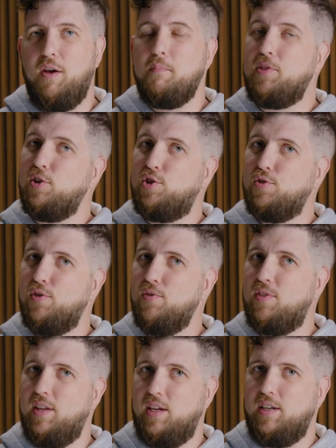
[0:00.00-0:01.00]
But the
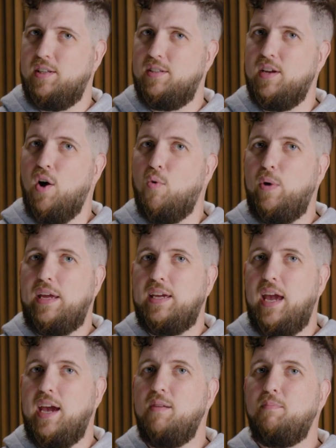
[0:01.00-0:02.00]
truth is, we
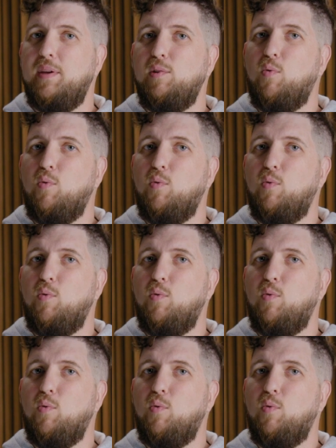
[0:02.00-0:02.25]
can be